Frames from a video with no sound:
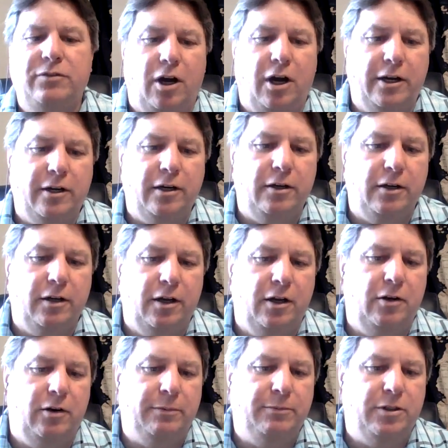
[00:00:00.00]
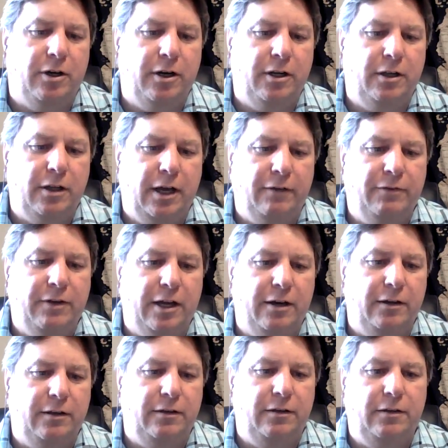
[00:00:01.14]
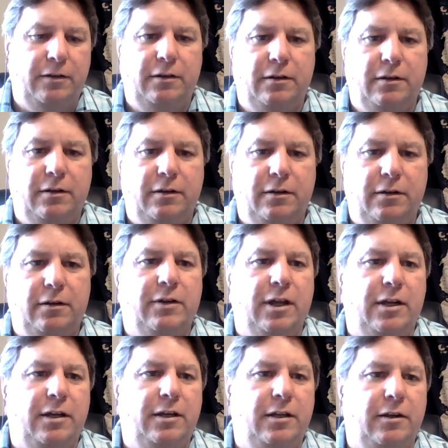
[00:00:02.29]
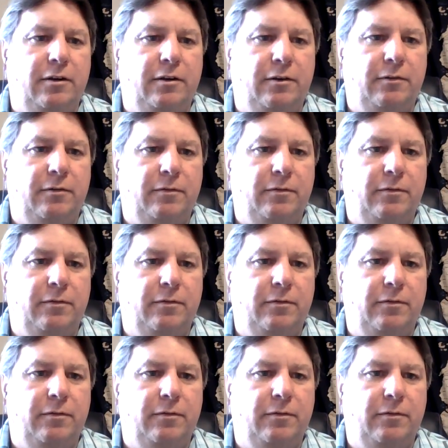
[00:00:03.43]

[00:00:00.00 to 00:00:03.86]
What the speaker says: daughter? Oh, I'm sorry. I've got it here.